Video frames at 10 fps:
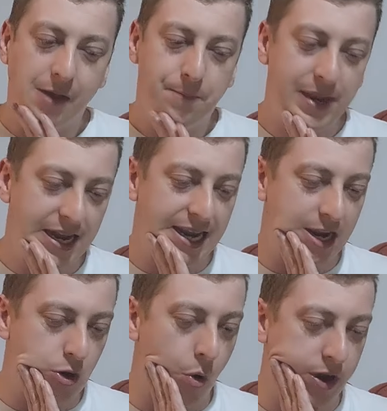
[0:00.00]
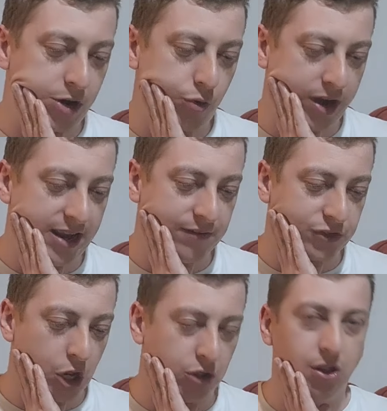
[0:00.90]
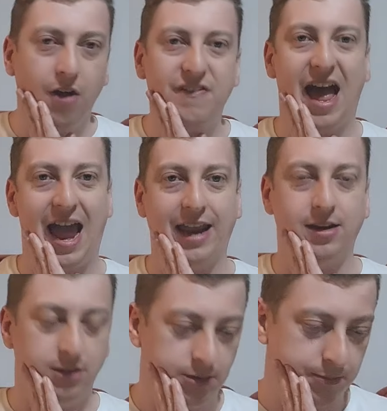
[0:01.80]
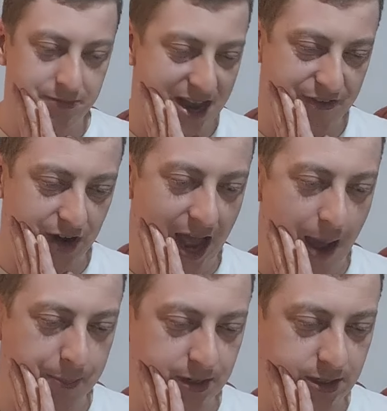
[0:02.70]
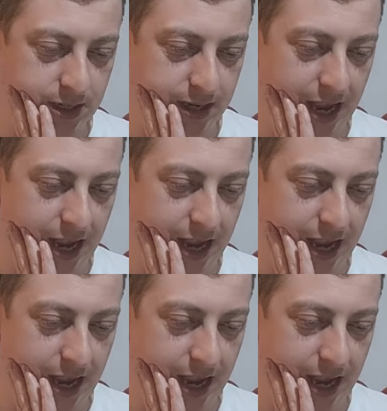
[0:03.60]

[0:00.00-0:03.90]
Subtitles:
Bayley and Corey Graves' love angle never happened.